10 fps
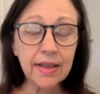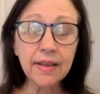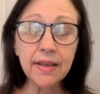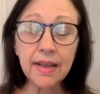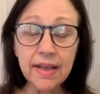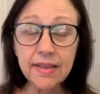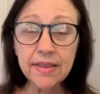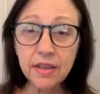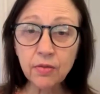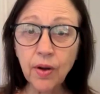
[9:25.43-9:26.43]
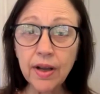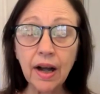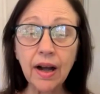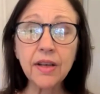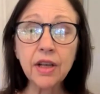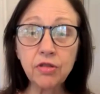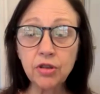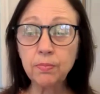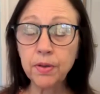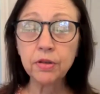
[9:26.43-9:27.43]
And again, the easiest way
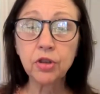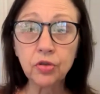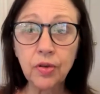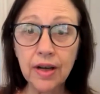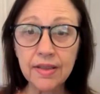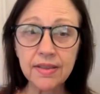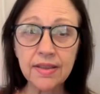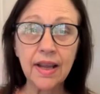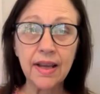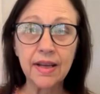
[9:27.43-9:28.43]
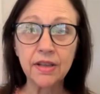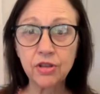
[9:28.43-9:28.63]
I know to build trust